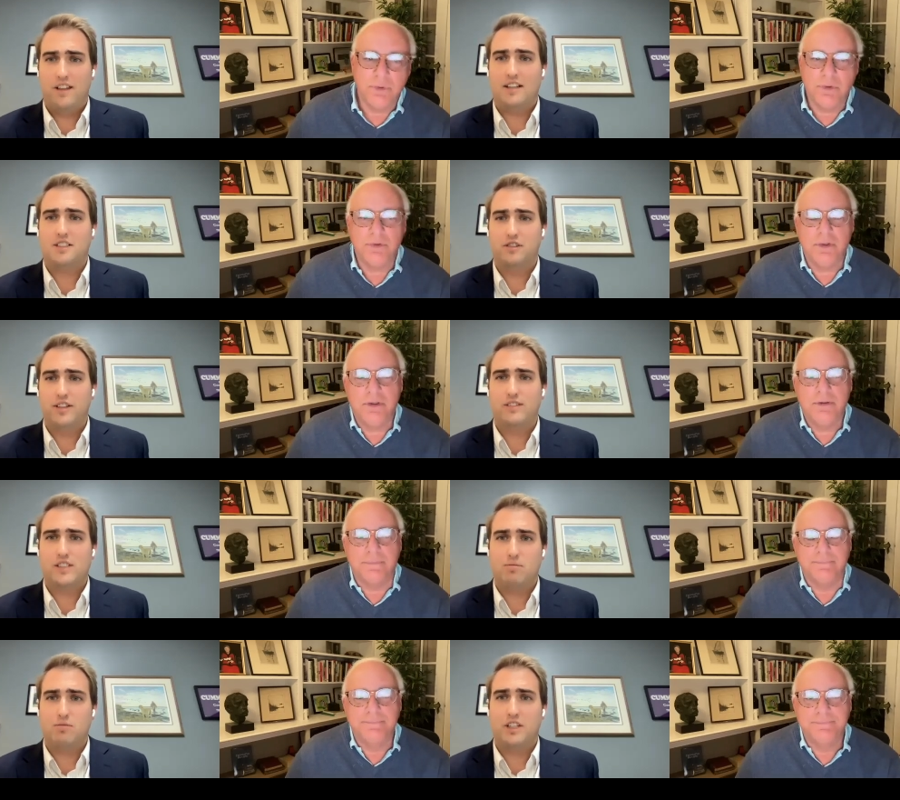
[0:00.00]
Speaker 1: that degree of
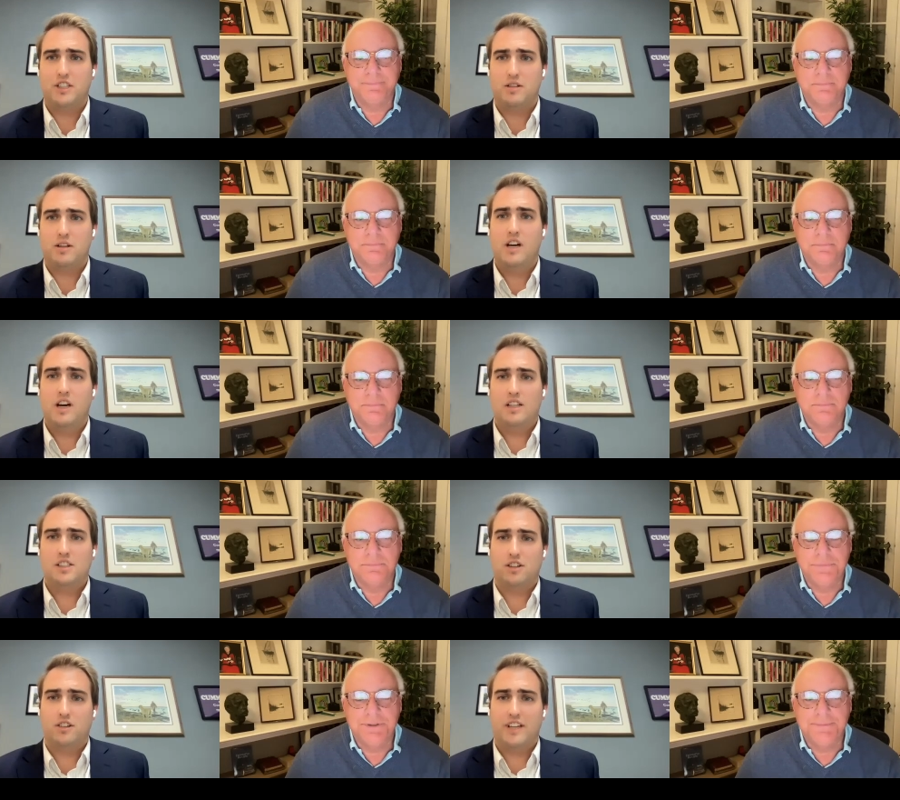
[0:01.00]
separation
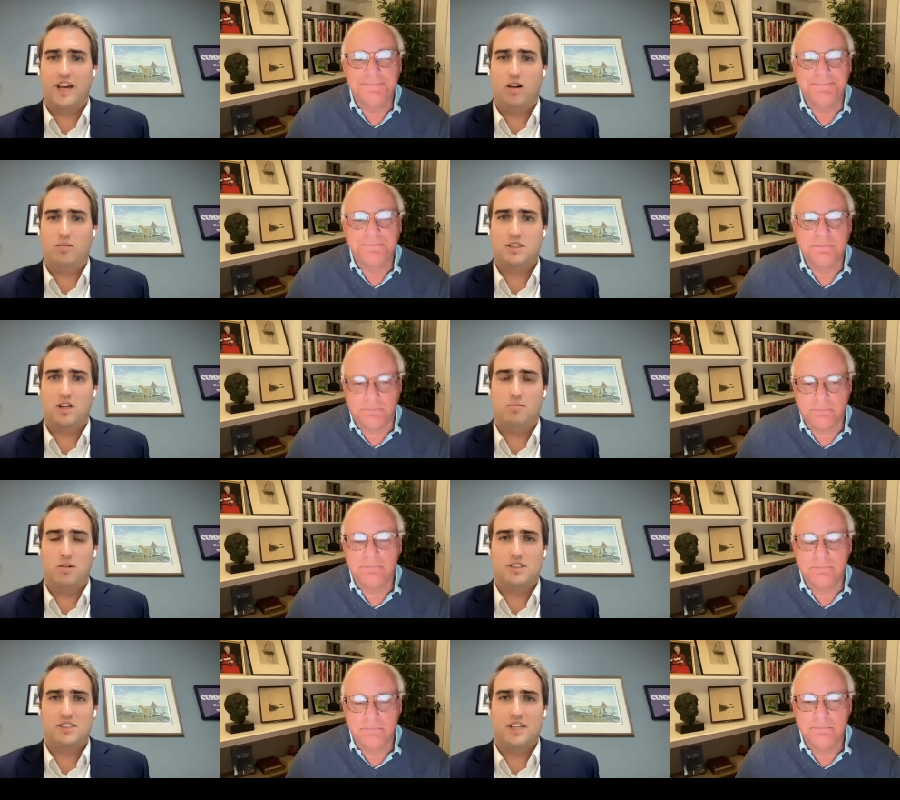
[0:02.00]
certainly helped
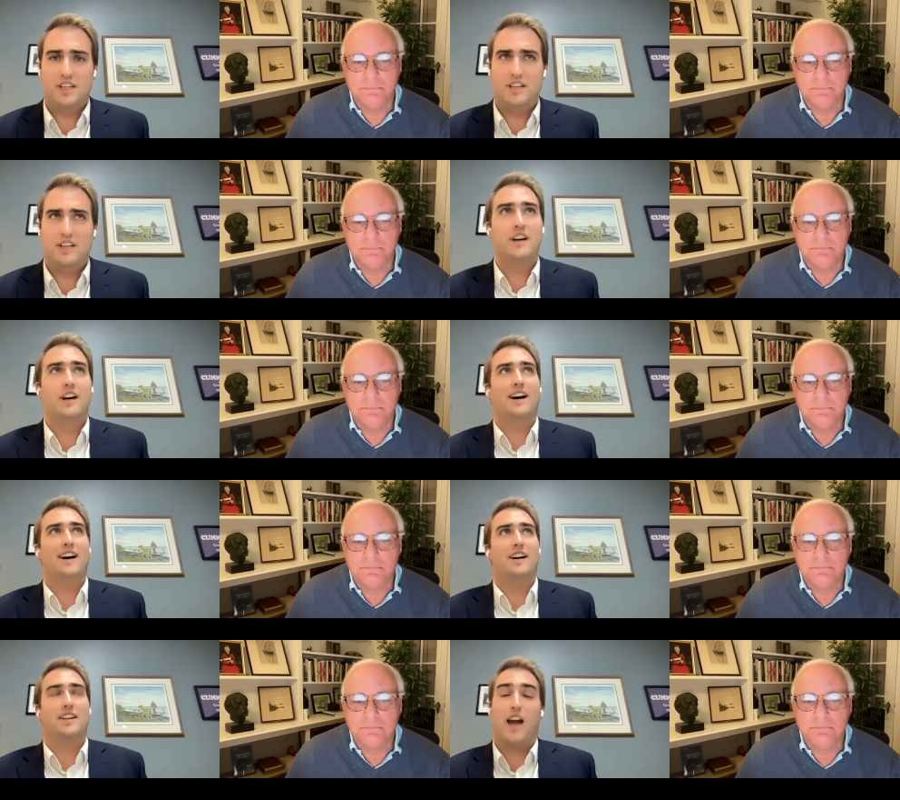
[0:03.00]
almost in
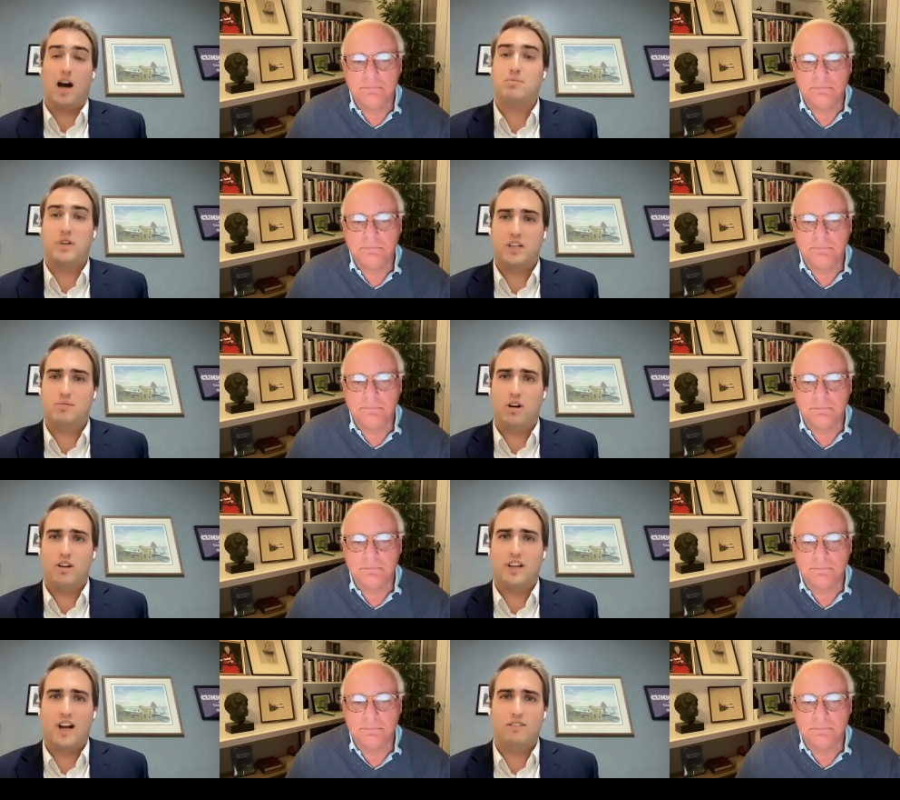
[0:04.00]
not being a part of
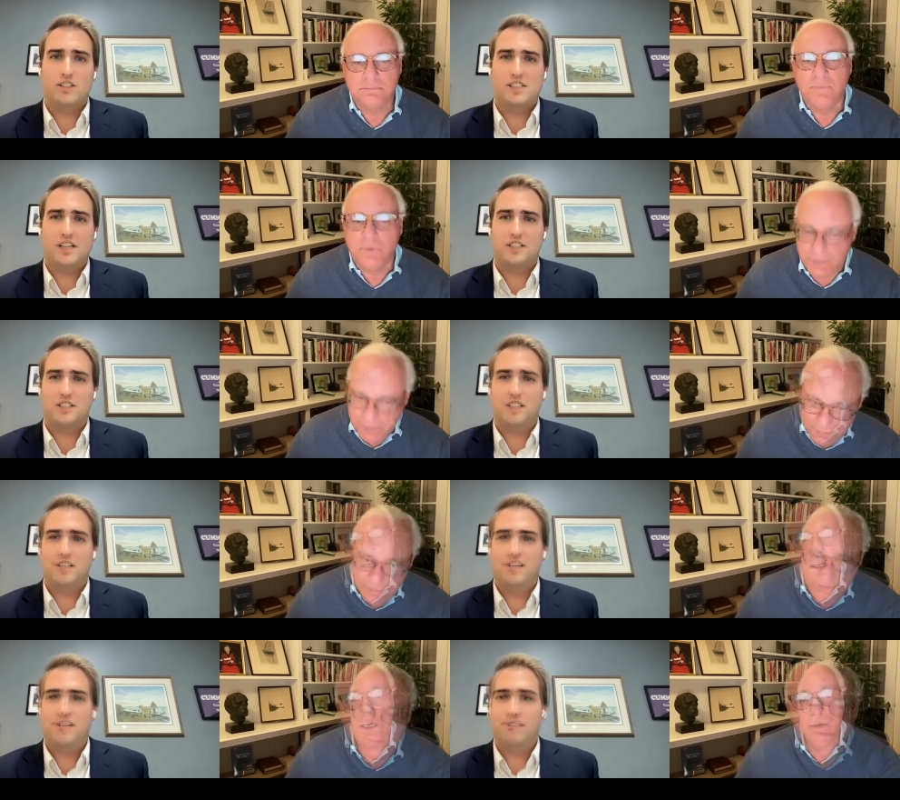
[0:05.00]
the conversation.
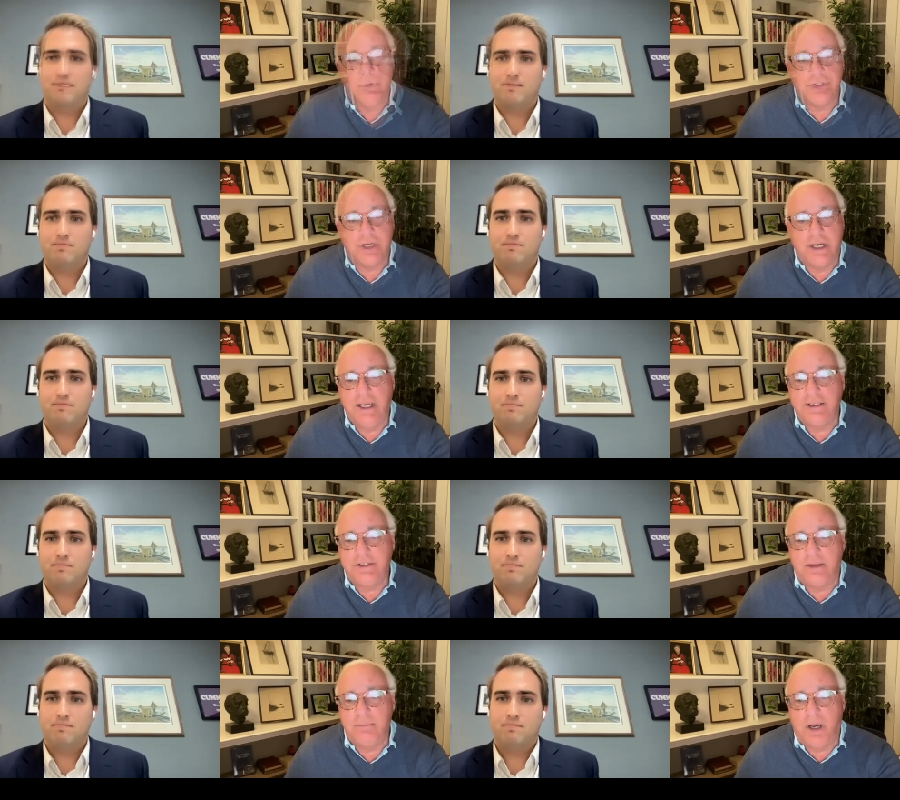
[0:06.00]
Speaker 2: I wish I had
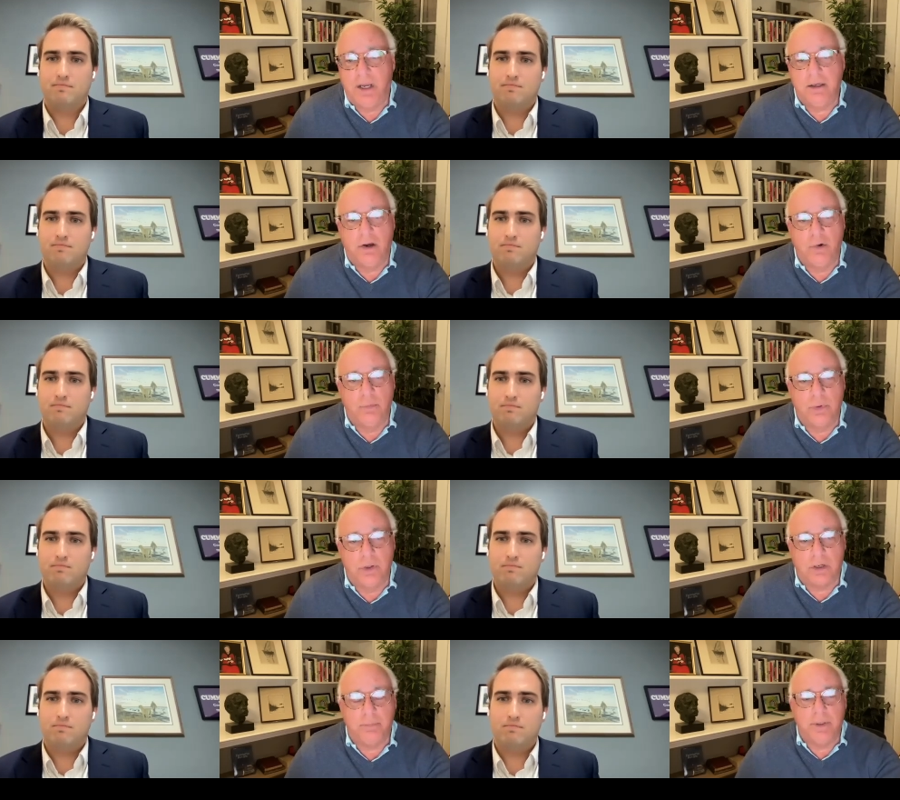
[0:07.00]
done my
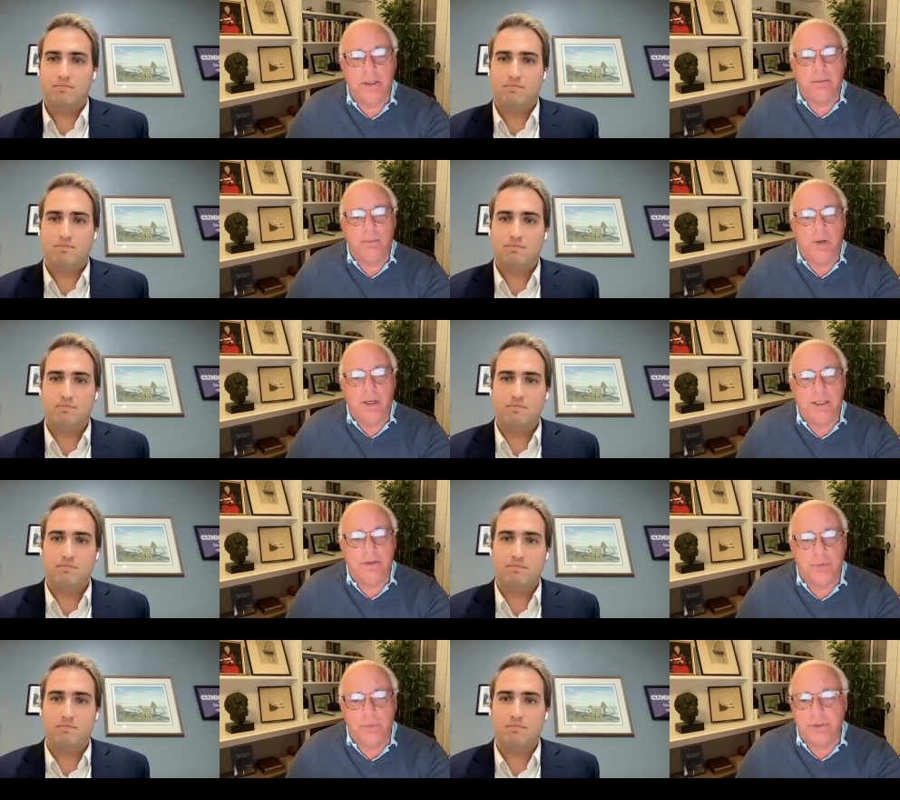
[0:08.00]
homework, but my
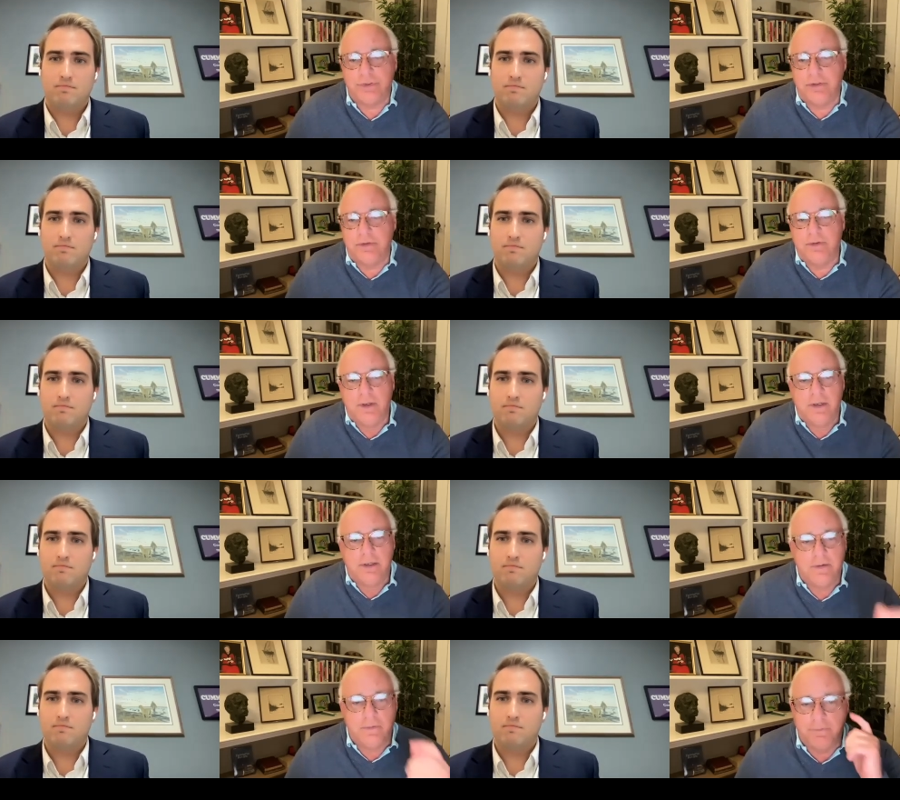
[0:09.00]
intuition
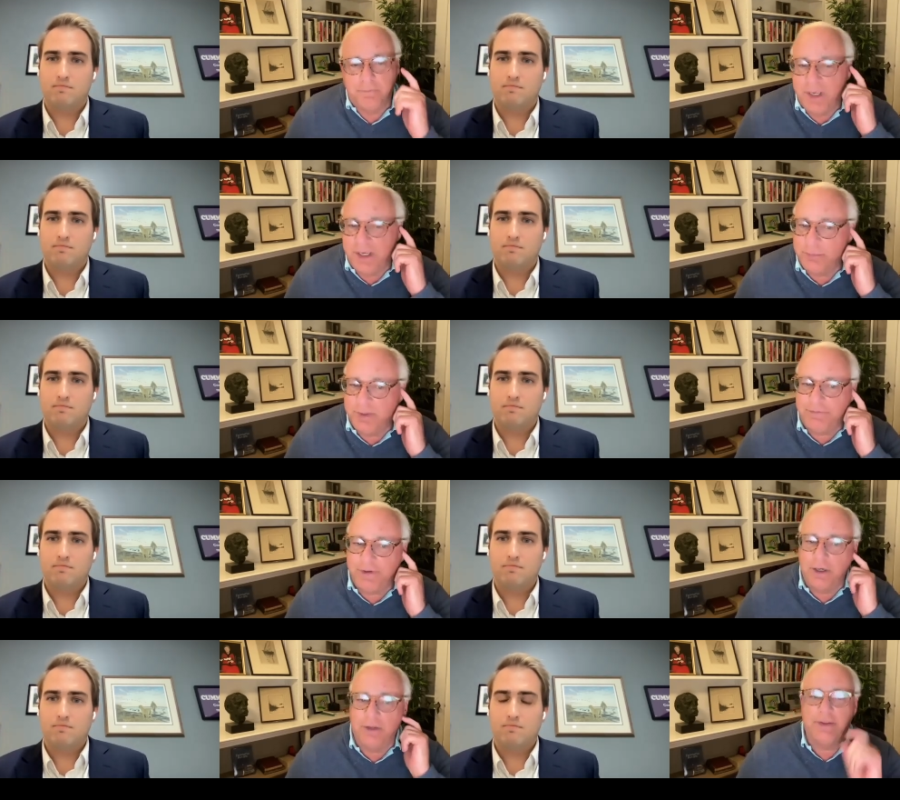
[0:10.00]
makes me
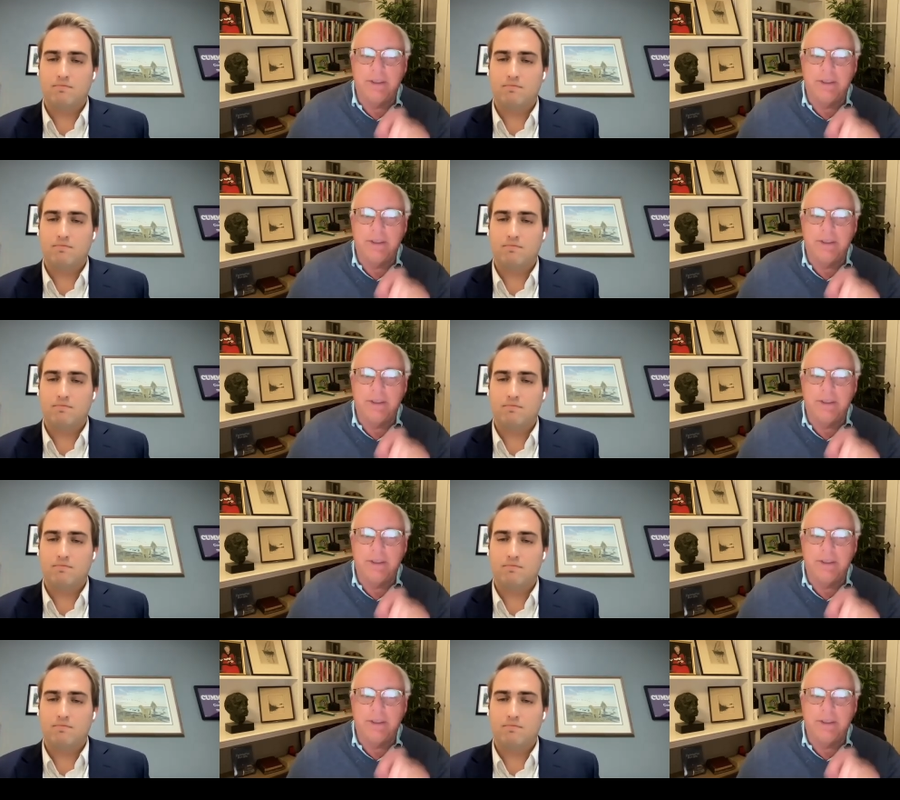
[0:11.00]
feel